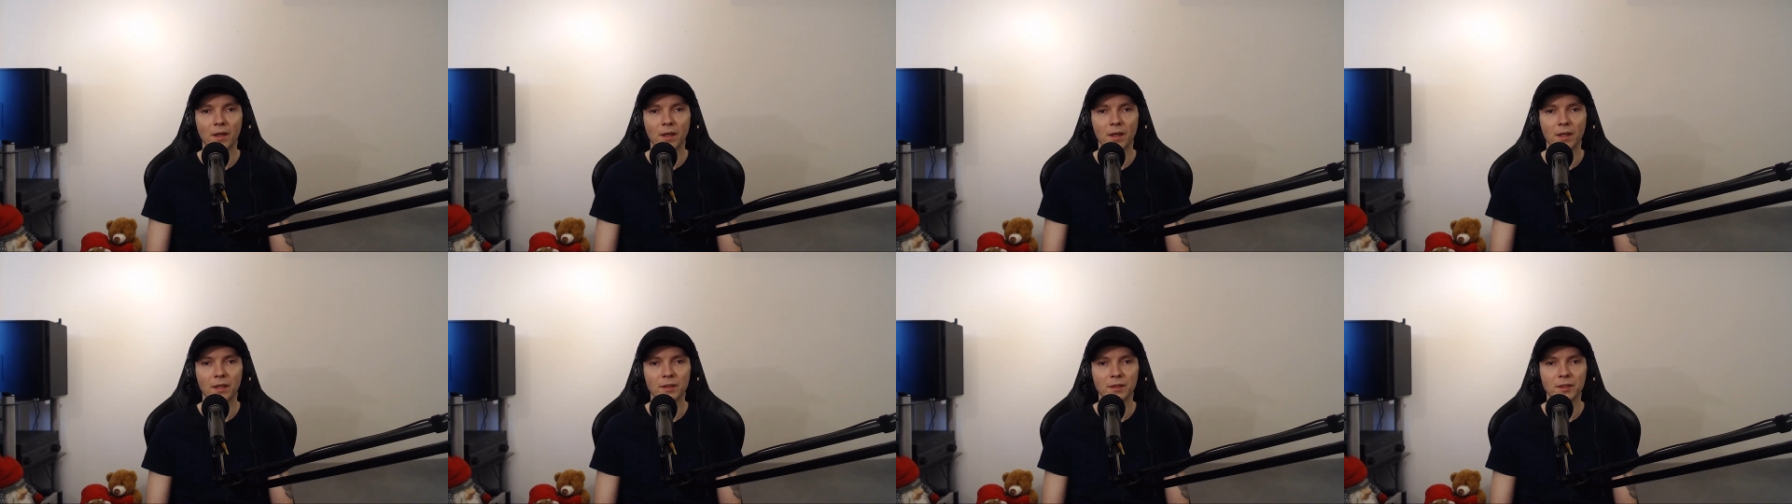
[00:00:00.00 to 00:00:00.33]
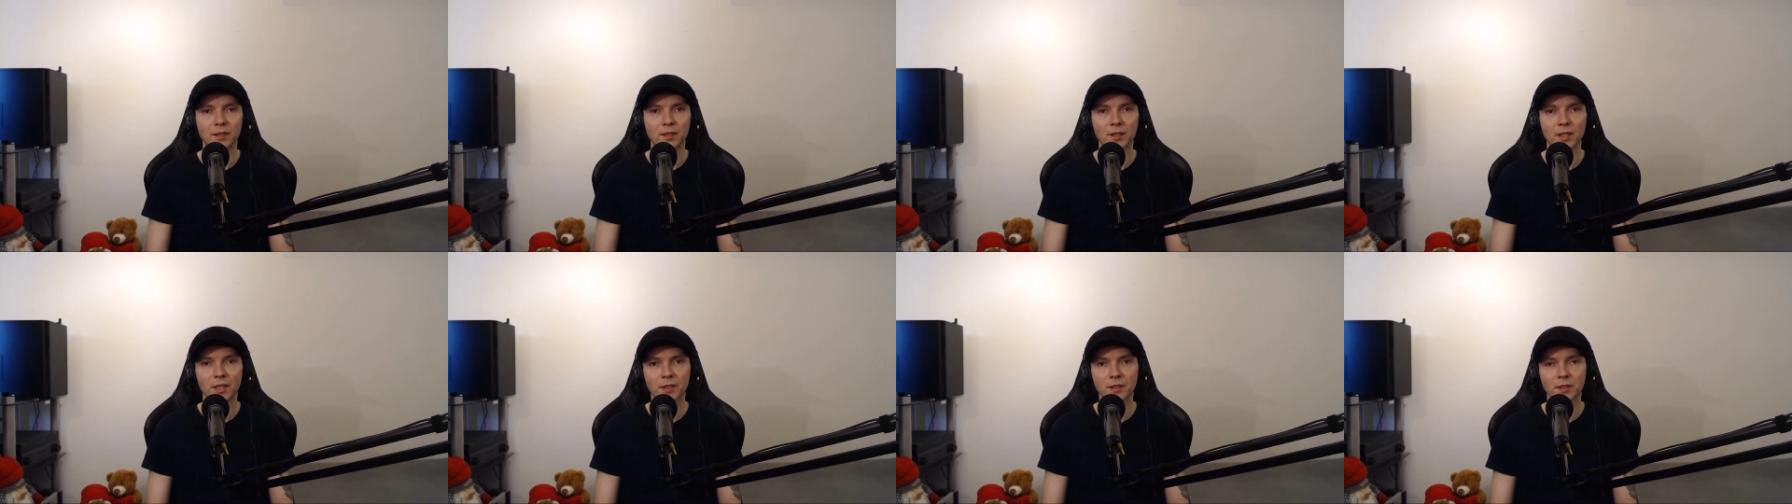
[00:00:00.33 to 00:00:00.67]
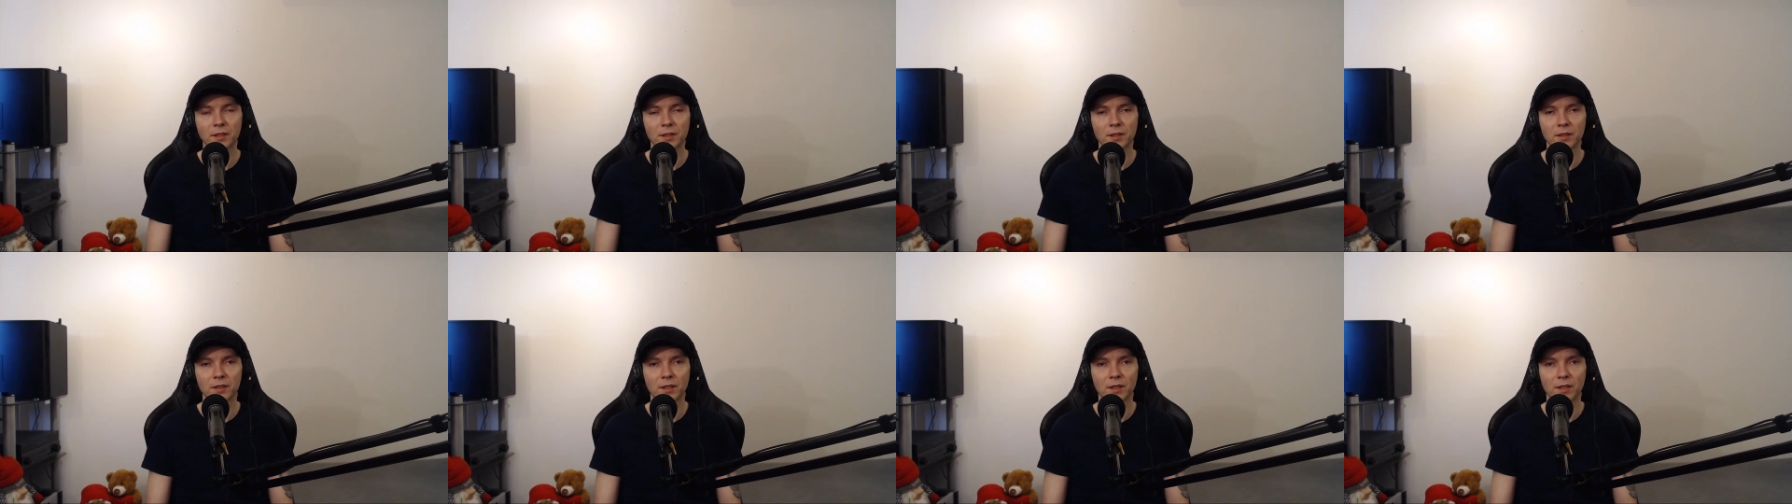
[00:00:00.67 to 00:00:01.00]

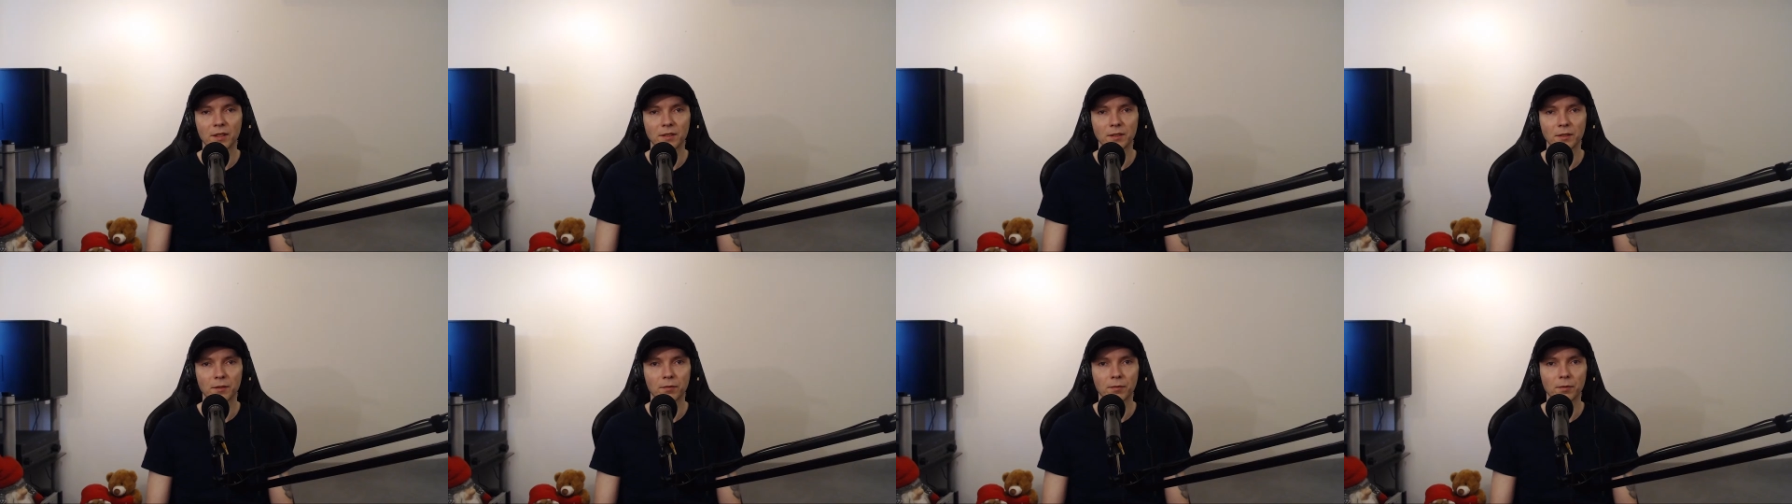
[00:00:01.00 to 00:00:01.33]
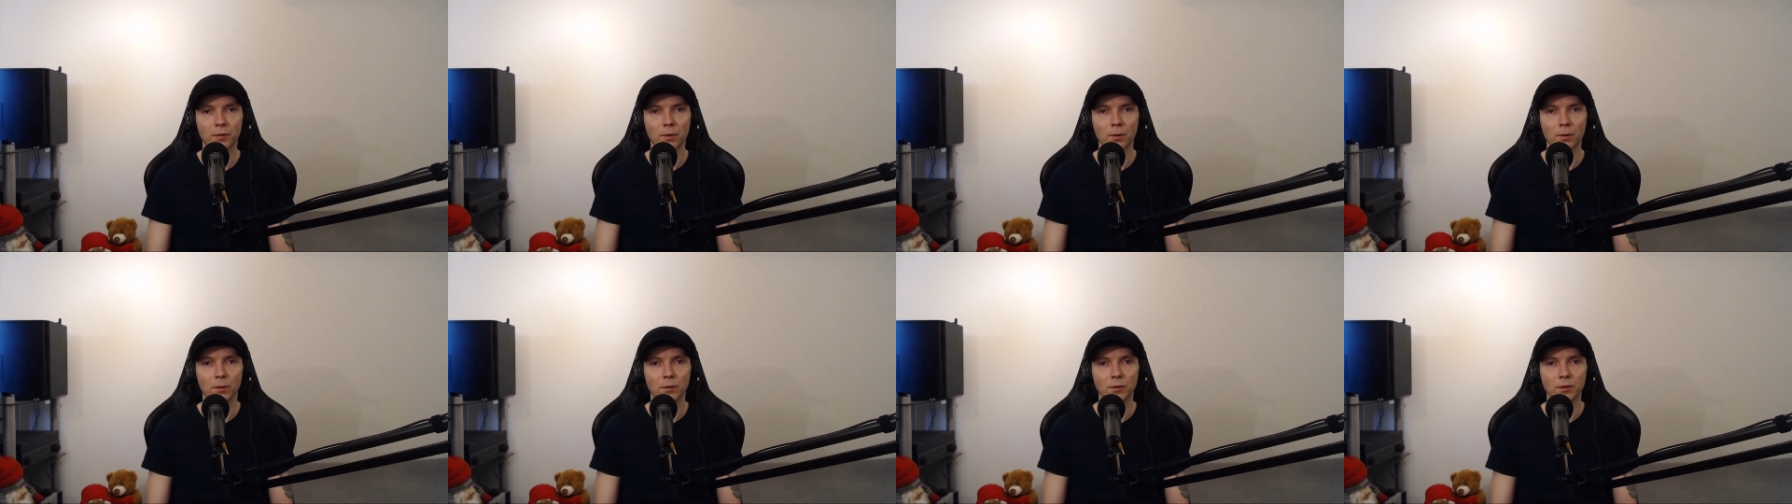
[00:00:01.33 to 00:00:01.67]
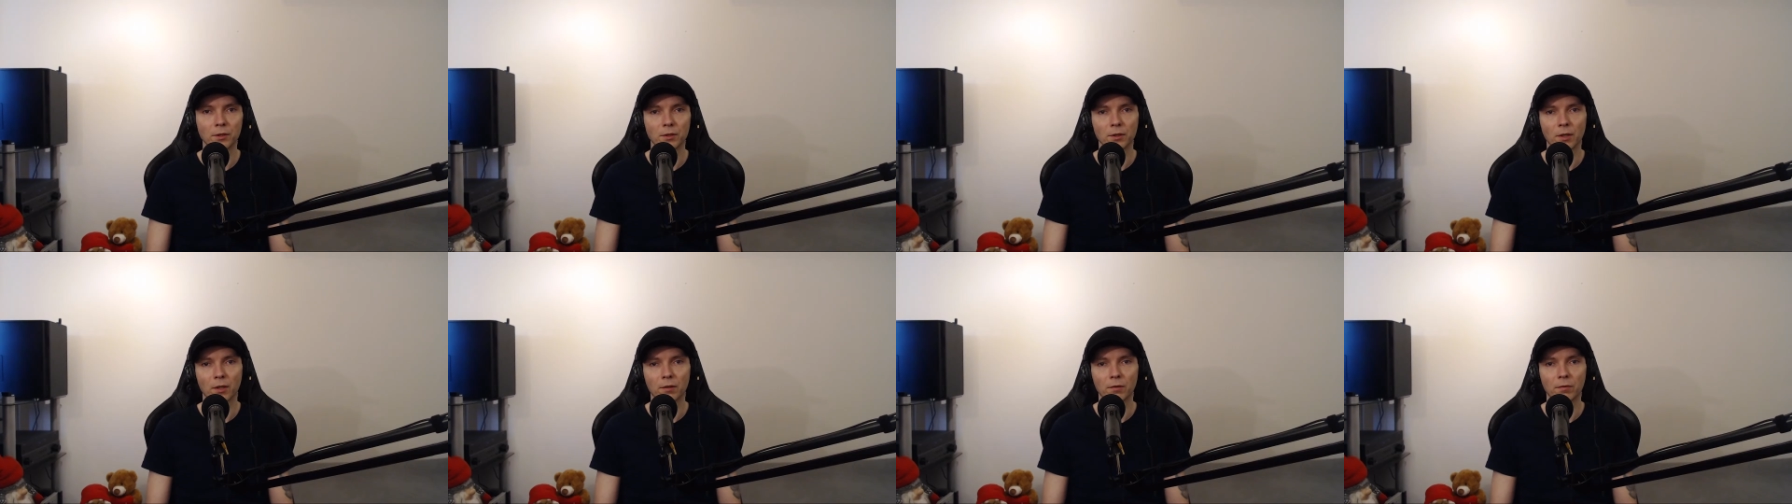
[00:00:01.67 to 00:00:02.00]
Incest is of
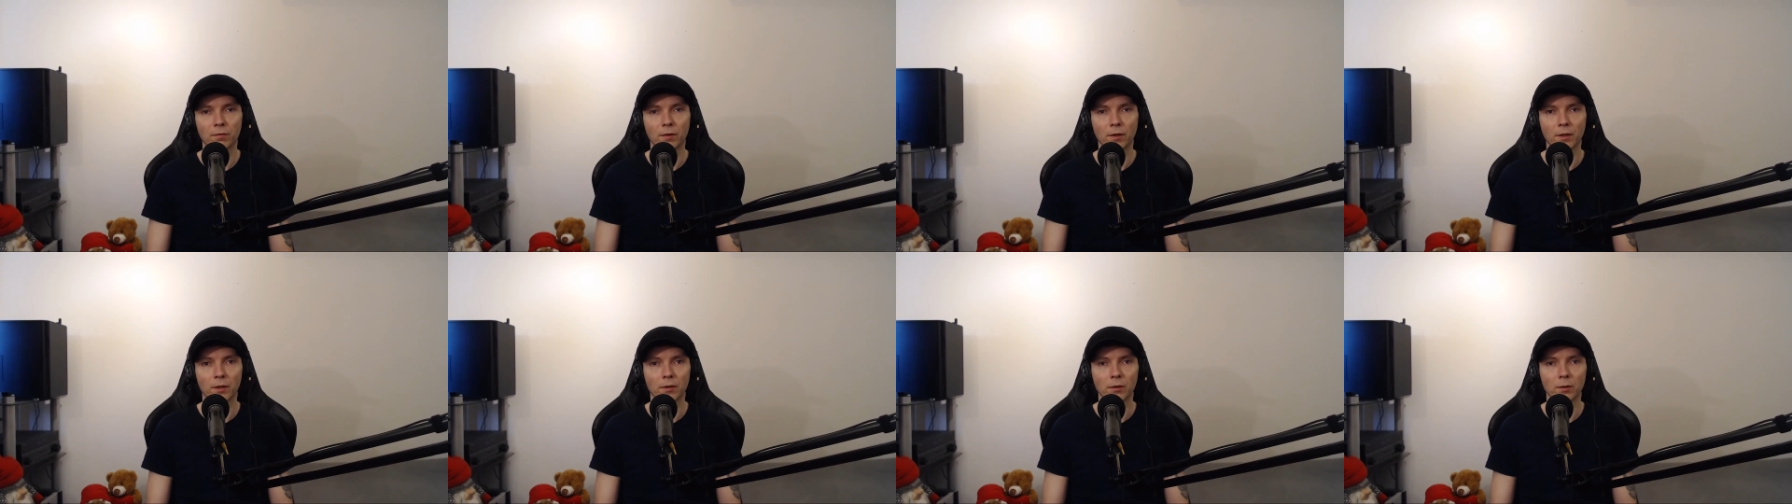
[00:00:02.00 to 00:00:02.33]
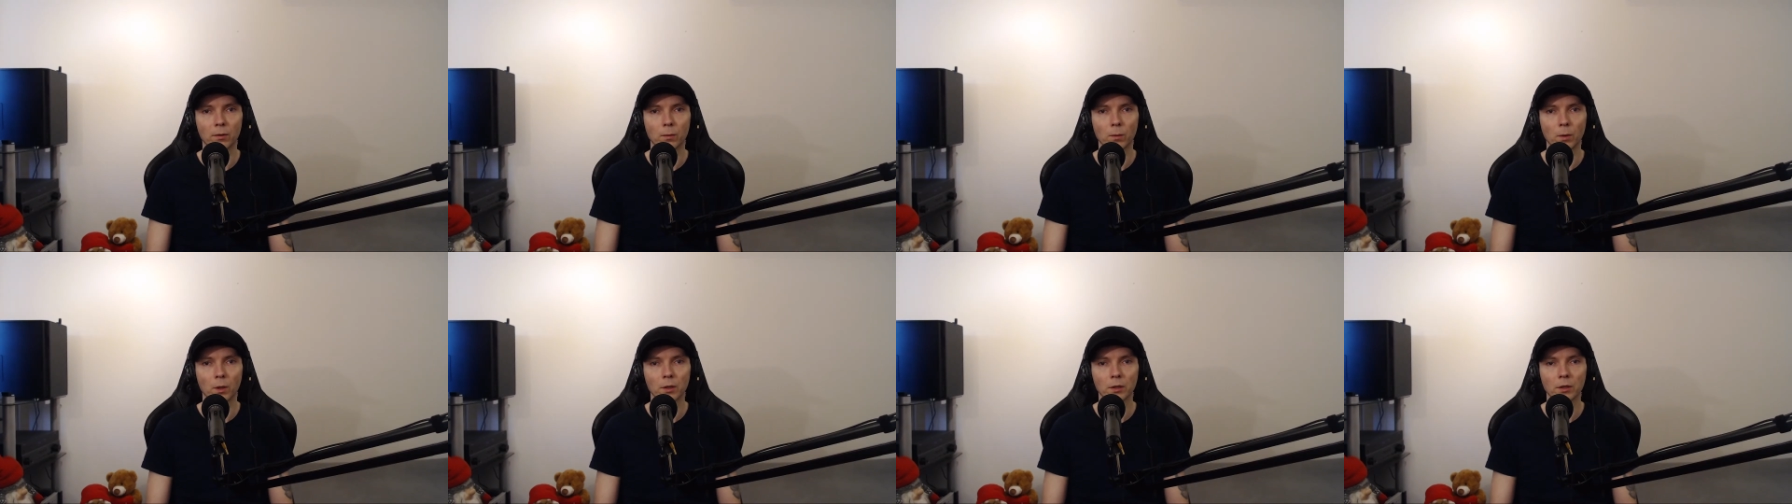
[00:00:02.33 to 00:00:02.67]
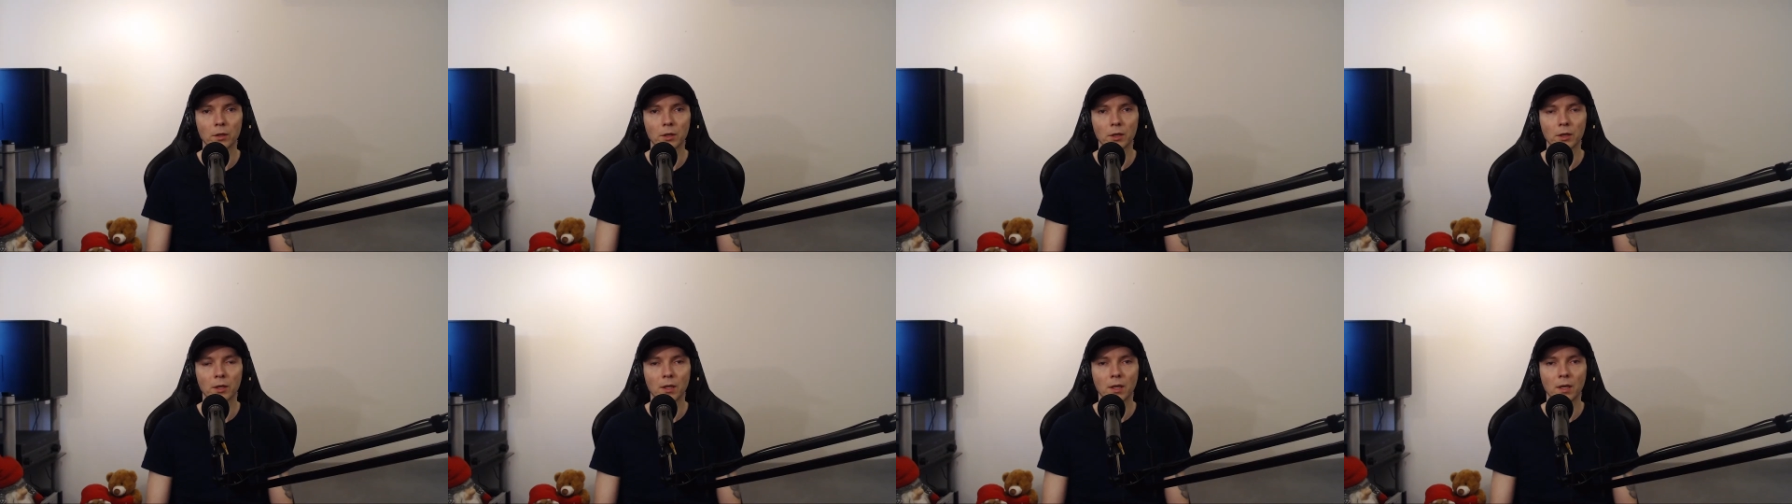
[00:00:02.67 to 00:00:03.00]
course not fun to
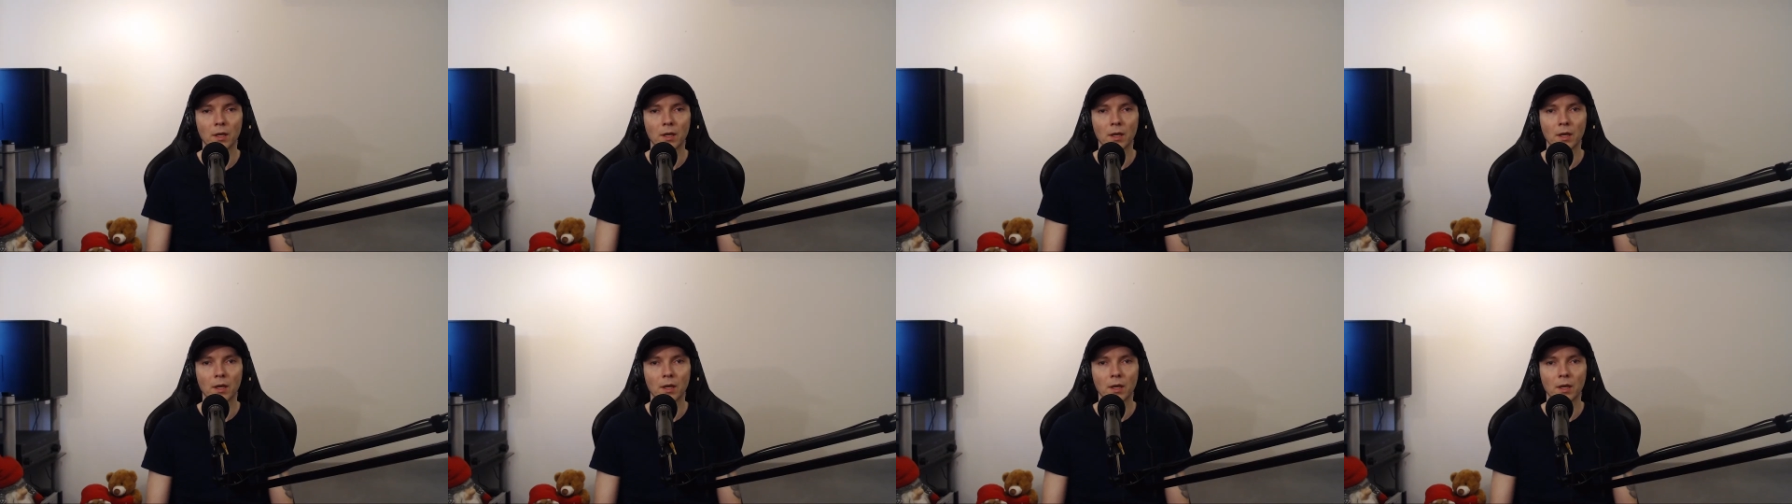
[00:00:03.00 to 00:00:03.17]
watch,